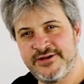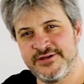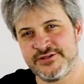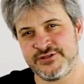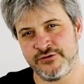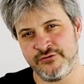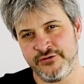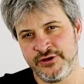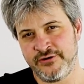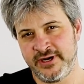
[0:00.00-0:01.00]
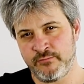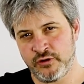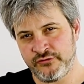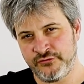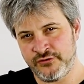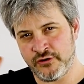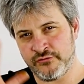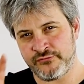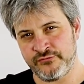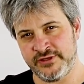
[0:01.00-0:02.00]
So you're able to go
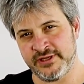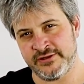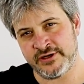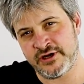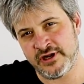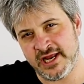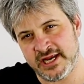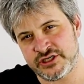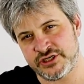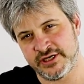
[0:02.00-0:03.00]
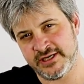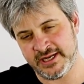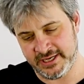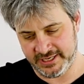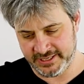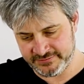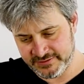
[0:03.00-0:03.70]
through the collection and